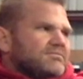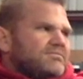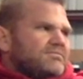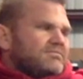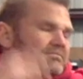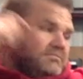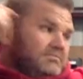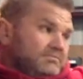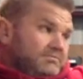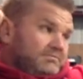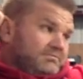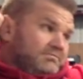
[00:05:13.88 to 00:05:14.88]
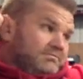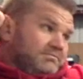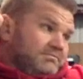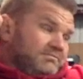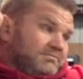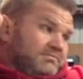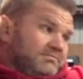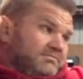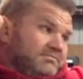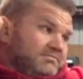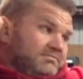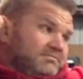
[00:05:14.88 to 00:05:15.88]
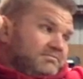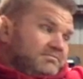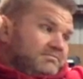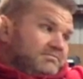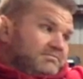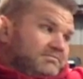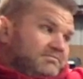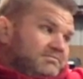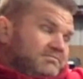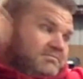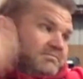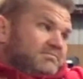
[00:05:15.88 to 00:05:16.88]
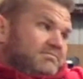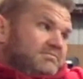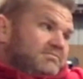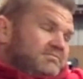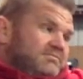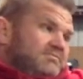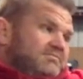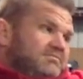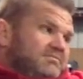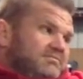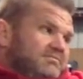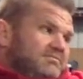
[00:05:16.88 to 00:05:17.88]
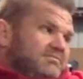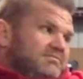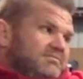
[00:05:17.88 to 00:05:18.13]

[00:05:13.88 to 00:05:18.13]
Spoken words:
No words are spoken by the person on screen.